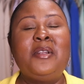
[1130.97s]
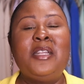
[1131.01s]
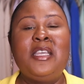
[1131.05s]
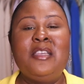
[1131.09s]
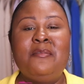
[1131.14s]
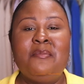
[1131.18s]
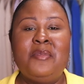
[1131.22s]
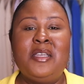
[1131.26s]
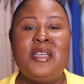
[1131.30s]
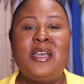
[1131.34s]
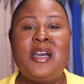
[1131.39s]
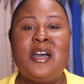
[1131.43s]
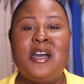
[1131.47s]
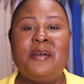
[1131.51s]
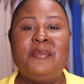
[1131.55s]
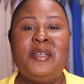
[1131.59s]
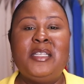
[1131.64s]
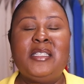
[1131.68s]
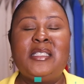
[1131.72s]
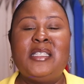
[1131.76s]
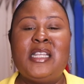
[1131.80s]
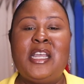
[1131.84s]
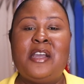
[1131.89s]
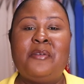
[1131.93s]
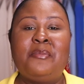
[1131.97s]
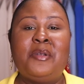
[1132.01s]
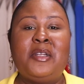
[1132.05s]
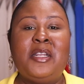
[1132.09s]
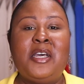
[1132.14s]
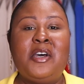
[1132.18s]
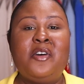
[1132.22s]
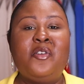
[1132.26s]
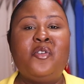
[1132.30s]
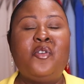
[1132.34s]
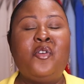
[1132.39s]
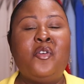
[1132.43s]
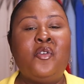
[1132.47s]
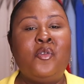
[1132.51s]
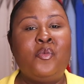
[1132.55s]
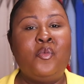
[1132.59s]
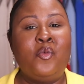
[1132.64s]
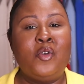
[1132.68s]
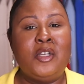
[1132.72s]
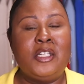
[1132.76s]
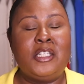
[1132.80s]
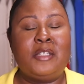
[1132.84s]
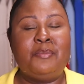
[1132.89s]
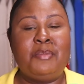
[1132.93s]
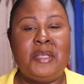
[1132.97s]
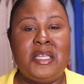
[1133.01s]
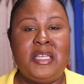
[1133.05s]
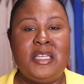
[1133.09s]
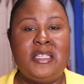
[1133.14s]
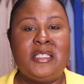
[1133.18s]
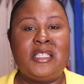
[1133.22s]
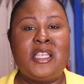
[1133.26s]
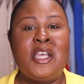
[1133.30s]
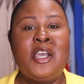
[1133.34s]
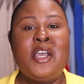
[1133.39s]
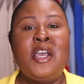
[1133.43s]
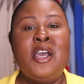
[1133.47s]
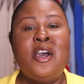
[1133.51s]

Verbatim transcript: leave me comments down below on which piece